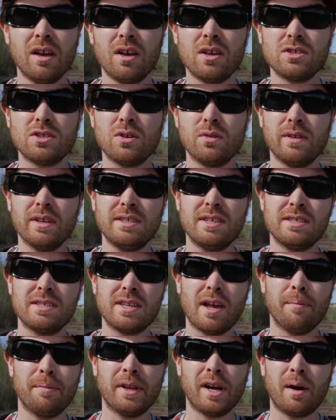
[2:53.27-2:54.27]
So this is
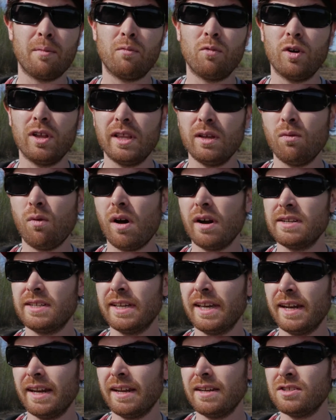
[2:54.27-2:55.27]
something I'm really wanting to
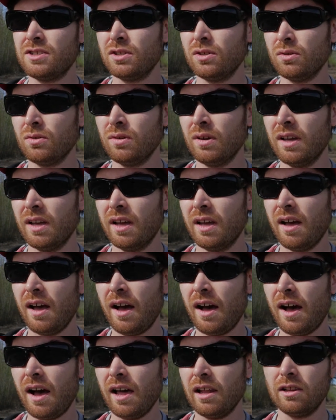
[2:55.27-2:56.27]
get into,
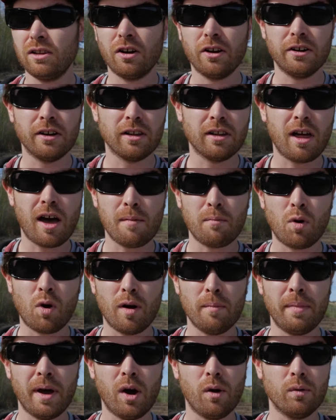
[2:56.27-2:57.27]
learn a lot more
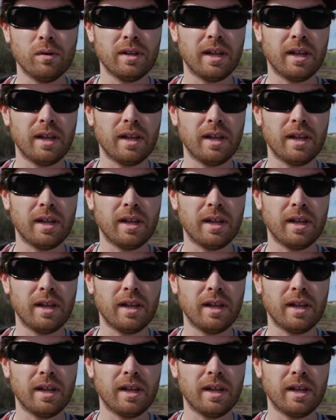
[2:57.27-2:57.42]
about.